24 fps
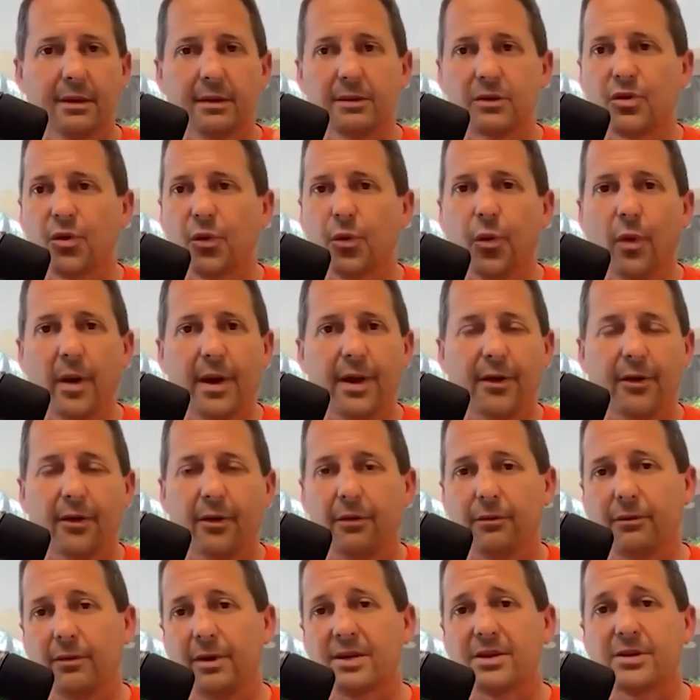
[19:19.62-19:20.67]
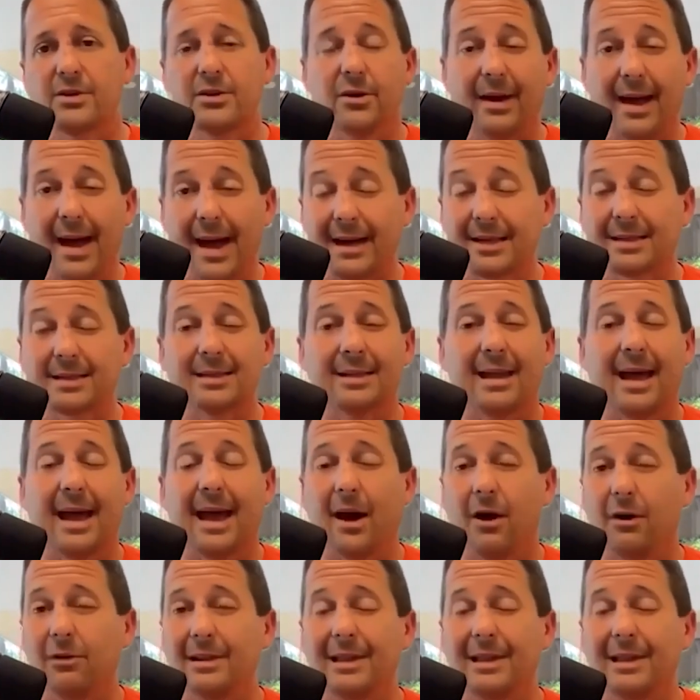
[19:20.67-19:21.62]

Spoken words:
Twitter with X now,